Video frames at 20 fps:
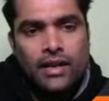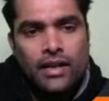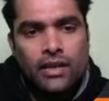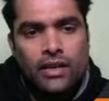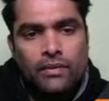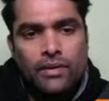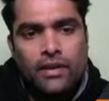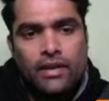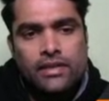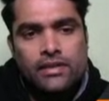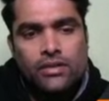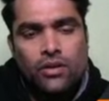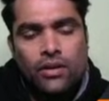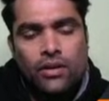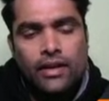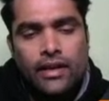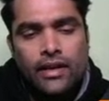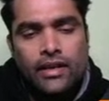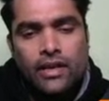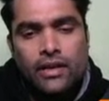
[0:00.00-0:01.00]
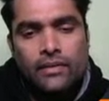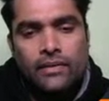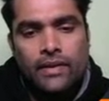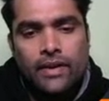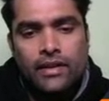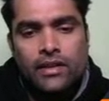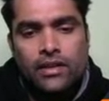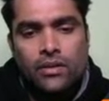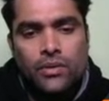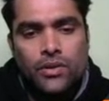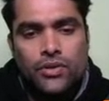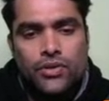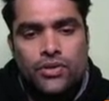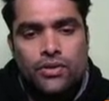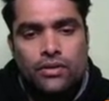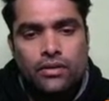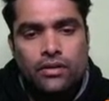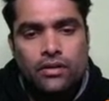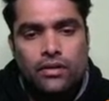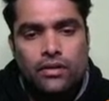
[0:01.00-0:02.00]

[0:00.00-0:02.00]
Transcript: T1 is already given in the question.